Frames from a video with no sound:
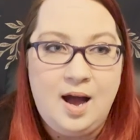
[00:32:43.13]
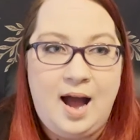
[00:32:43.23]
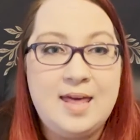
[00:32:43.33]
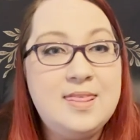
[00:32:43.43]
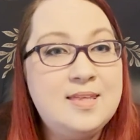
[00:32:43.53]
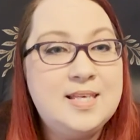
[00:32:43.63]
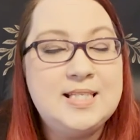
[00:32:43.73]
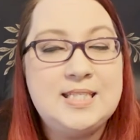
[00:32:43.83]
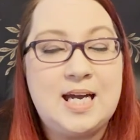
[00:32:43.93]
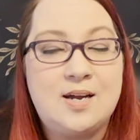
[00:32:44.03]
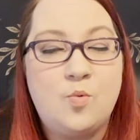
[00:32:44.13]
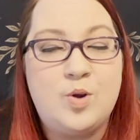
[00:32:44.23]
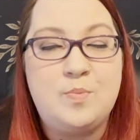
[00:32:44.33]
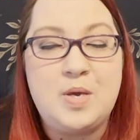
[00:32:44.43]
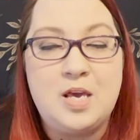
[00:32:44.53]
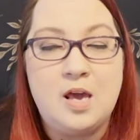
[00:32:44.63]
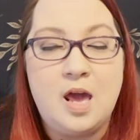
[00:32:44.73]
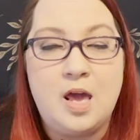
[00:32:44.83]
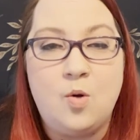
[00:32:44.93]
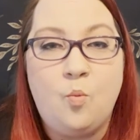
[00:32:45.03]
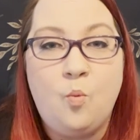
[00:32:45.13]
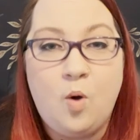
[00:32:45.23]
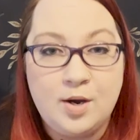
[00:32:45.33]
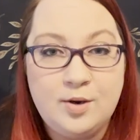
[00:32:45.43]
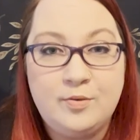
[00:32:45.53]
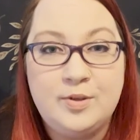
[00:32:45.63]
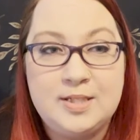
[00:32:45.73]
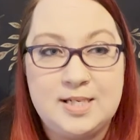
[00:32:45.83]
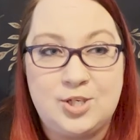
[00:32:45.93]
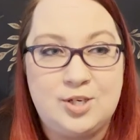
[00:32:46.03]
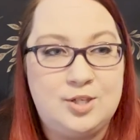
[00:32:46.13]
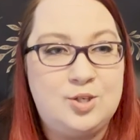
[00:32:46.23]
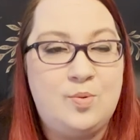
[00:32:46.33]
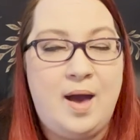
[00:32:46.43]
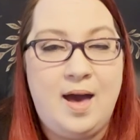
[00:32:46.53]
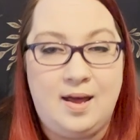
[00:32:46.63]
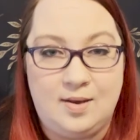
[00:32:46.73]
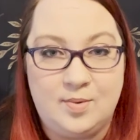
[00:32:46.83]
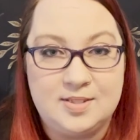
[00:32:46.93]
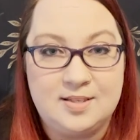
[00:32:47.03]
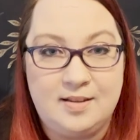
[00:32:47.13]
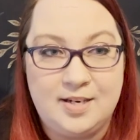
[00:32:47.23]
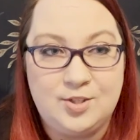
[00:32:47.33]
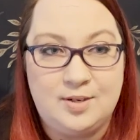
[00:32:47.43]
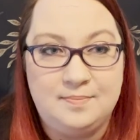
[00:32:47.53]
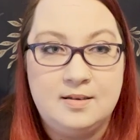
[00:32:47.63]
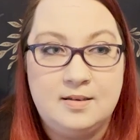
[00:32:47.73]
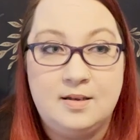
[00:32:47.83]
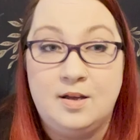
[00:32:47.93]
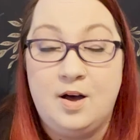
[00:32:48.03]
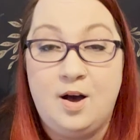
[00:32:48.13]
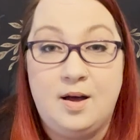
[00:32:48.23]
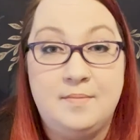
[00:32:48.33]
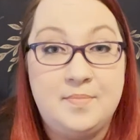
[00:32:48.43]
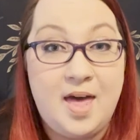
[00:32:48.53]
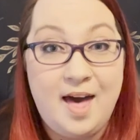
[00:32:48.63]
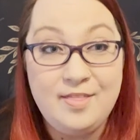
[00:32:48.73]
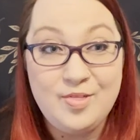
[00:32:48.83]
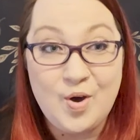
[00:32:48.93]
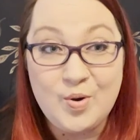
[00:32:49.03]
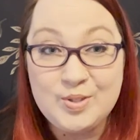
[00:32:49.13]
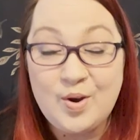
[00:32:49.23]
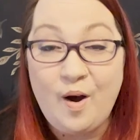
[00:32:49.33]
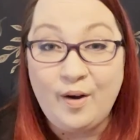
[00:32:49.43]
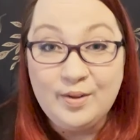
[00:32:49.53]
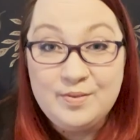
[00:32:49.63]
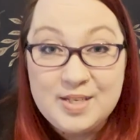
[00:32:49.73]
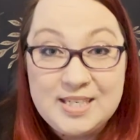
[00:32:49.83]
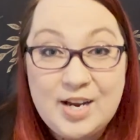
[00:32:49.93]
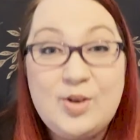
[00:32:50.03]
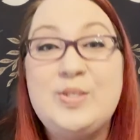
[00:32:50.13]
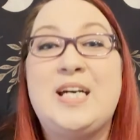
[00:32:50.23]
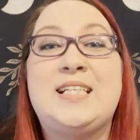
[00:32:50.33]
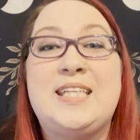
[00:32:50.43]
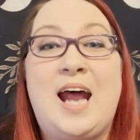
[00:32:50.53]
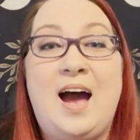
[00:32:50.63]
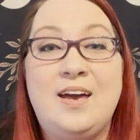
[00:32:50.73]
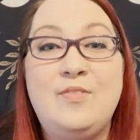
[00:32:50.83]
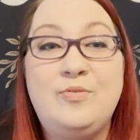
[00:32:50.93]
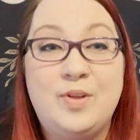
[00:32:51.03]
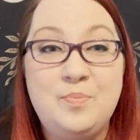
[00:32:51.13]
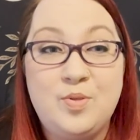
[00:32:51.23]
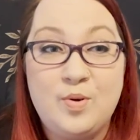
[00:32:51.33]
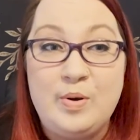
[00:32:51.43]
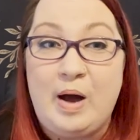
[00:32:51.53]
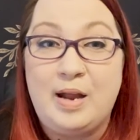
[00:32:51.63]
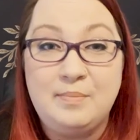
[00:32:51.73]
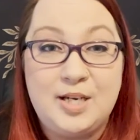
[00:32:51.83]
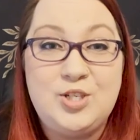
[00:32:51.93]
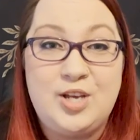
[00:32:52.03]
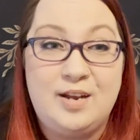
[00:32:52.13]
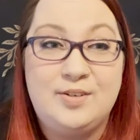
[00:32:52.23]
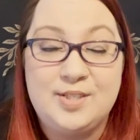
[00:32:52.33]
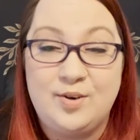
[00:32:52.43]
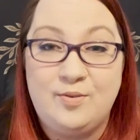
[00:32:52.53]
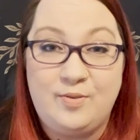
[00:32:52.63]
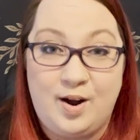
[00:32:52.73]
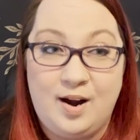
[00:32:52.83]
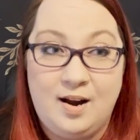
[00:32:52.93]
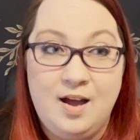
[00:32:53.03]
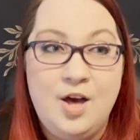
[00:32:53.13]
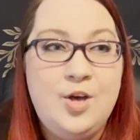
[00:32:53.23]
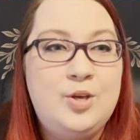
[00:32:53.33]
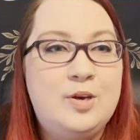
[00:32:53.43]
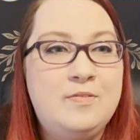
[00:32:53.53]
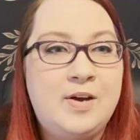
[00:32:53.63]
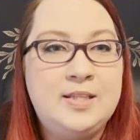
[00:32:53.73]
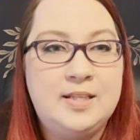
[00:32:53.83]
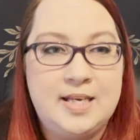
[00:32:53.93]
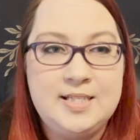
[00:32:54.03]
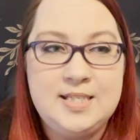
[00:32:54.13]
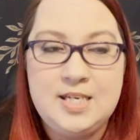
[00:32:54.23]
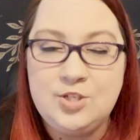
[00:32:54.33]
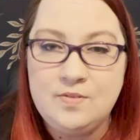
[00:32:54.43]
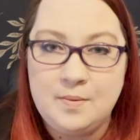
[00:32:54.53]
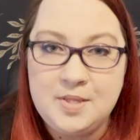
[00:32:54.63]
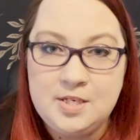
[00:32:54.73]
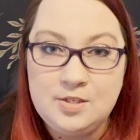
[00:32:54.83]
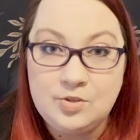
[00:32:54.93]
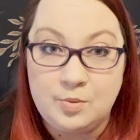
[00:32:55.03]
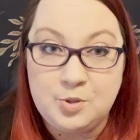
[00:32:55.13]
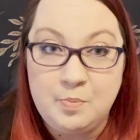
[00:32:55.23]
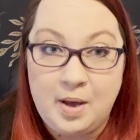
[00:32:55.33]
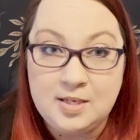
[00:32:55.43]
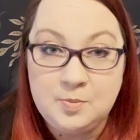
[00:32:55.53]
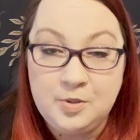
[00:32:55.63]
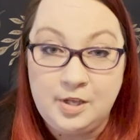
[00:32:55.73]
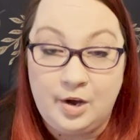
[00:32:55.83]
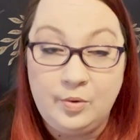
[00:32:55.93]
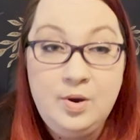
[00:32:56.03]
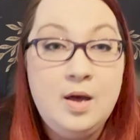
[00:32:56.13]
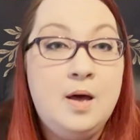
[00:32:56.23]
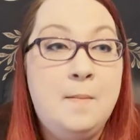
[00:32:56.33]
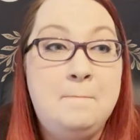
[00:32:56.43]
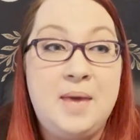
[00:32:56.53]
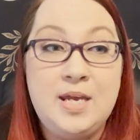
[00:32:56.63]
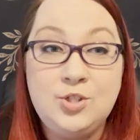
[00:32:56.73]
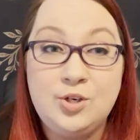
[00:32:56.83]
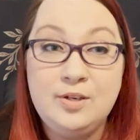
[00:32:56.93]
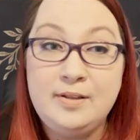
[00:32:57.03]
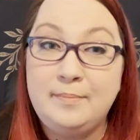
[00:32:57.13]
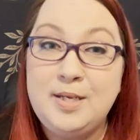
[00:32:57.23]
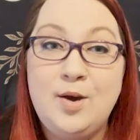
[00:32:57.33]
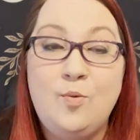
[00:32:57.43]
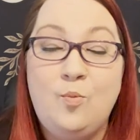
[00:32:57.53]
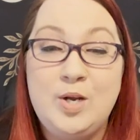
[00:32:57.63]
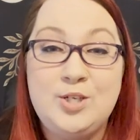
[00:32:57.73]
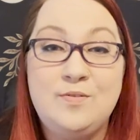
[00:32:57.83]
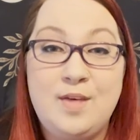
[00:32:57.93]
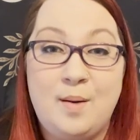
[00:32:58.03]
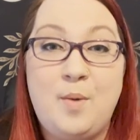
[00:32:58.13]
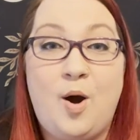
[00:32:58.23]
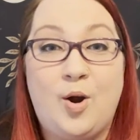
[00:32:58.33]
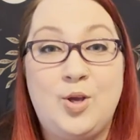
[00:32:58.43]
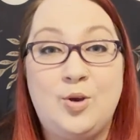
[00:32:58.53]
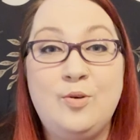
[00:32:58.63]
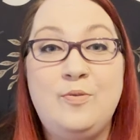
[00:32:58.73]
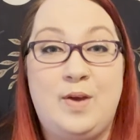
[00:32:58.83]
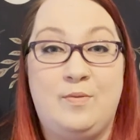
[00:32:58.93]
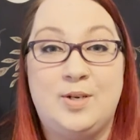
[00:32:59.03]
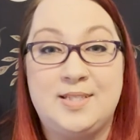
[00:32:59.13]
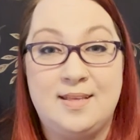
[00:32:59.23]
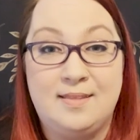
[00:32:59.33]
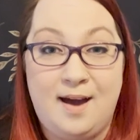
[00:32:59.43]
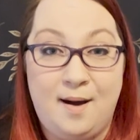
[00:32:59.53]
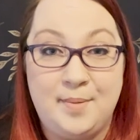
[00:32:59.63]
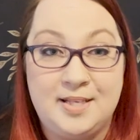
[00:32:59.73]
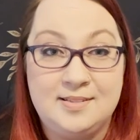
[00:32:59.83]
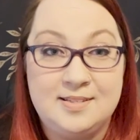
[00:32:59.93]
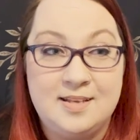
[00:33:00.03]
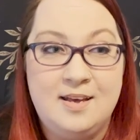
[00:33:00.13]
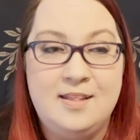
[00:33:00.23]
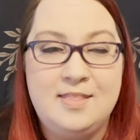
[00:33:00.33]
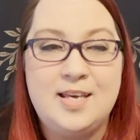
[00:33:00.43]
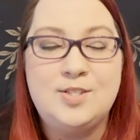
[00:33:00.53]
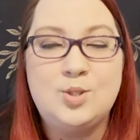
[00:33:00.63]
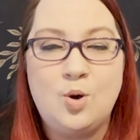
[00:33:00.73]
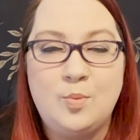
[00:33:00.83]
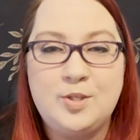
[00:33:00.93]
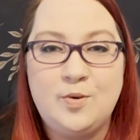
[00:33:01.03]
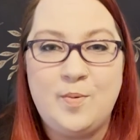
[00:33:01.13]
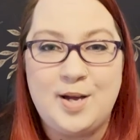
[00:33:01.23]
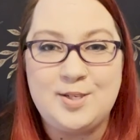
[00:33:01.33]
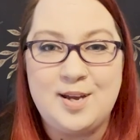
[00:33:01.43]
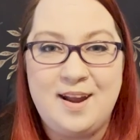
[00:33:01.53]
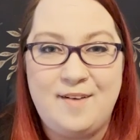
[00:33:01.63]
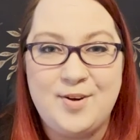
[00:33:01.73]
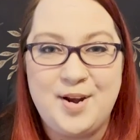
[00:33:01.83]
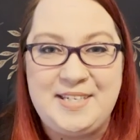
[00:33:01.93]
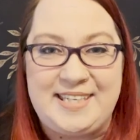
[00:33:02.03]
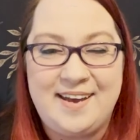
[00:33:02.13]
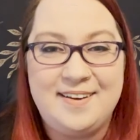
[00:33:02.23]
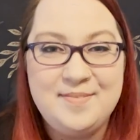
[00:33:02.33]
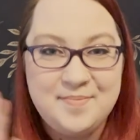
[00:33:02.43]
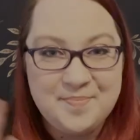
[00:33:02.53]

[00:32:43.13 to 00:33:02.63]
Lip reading: I think this deck would be a wonderful addition to anyone's collection. And those are all of the tarot decks that I have flipped through on my channel so far. You can find links to each of them in the description box below. Make sure to let me know which of them are your favorites in the comments. Thanks so much for watching and have a great day.